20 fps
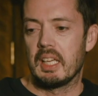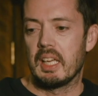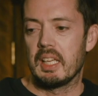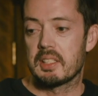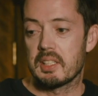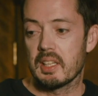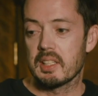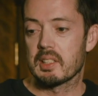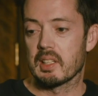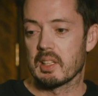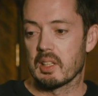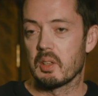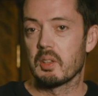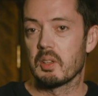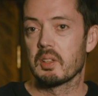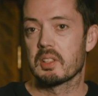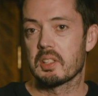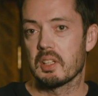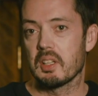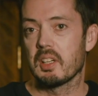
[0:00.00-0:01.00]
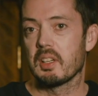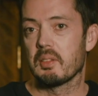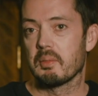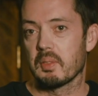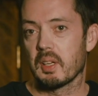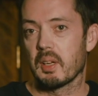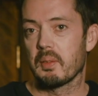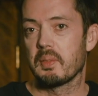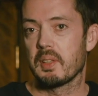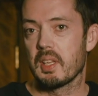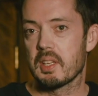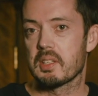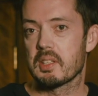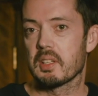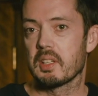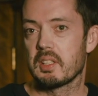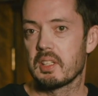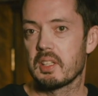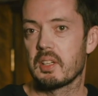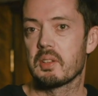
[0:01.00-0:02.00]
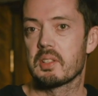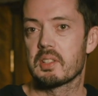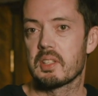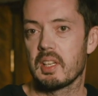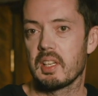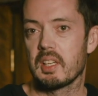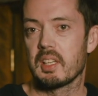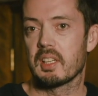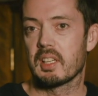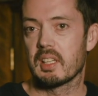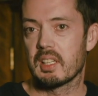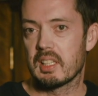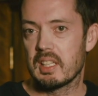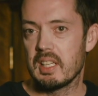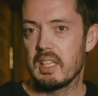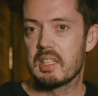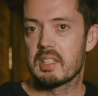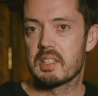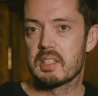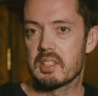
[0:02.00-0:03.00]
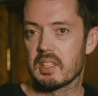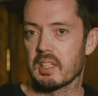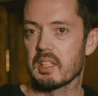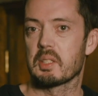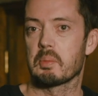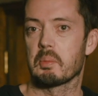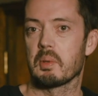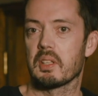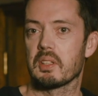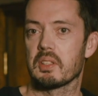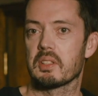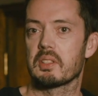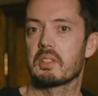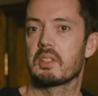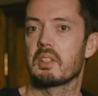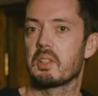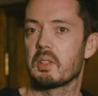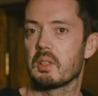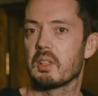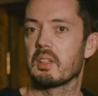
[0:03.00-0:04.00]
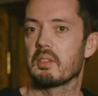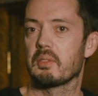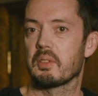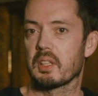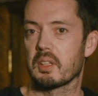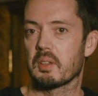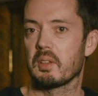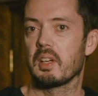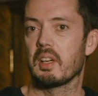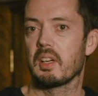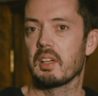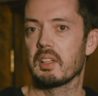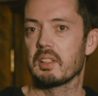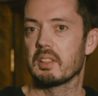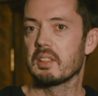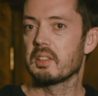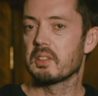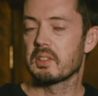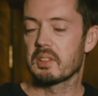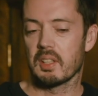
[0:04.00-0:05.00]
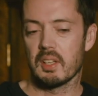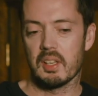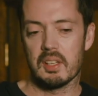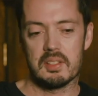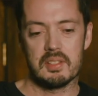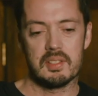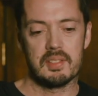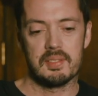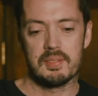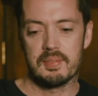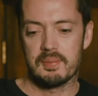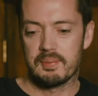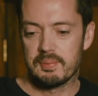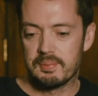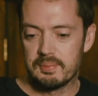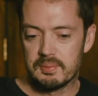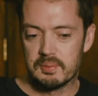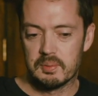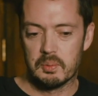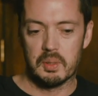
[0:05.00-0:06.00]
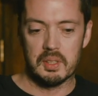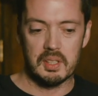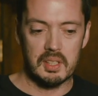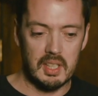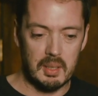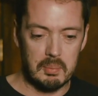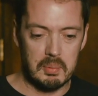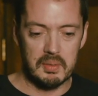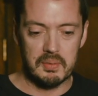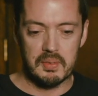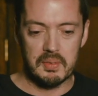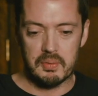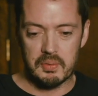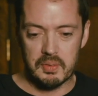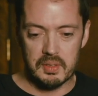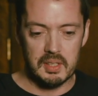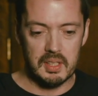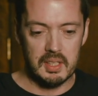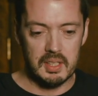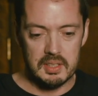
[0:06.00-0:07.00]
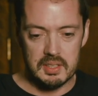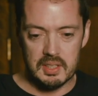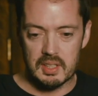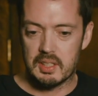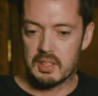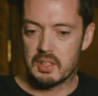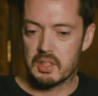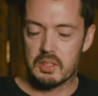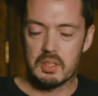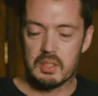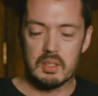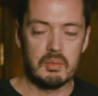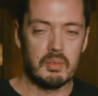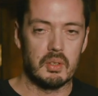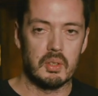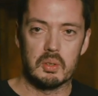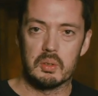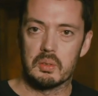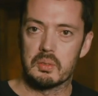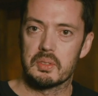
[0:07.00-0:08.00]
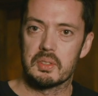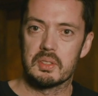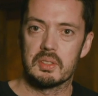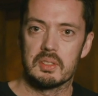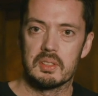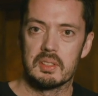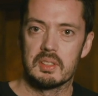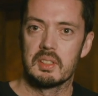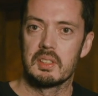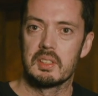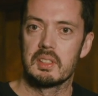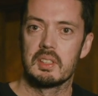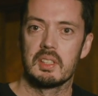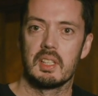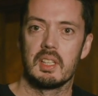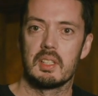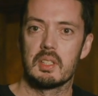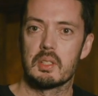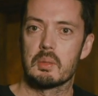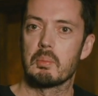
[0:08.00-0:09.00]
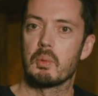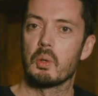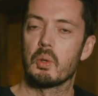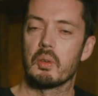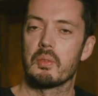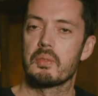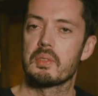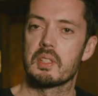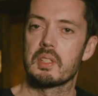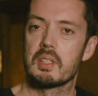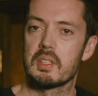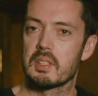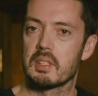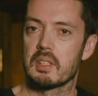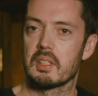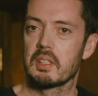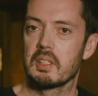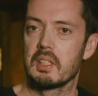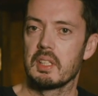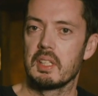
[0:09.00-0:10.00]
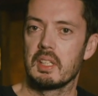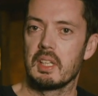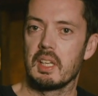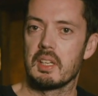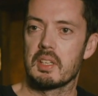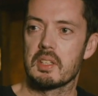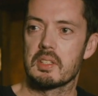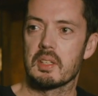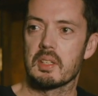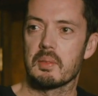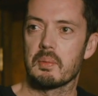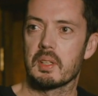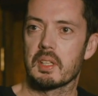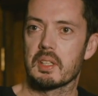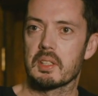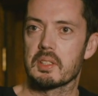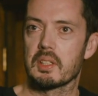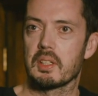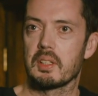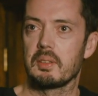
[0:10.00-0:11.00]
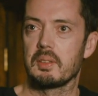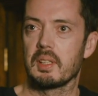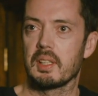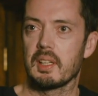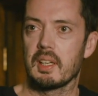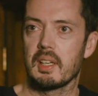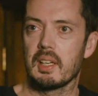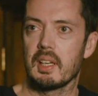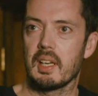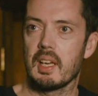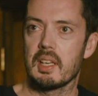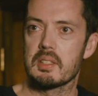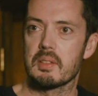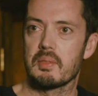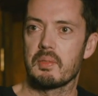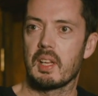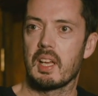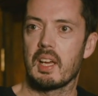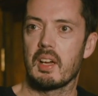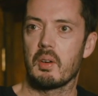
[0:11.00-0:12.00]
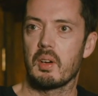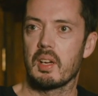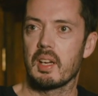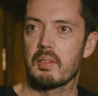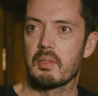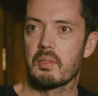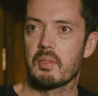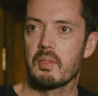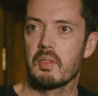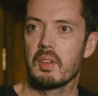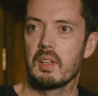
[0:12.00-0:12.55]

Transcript: It takes a long time. I mean, this idea has taken at least 6 months to try and figure out. It starts with a couple of different things, and it just evolves. It just morphs into something. So as of now, I have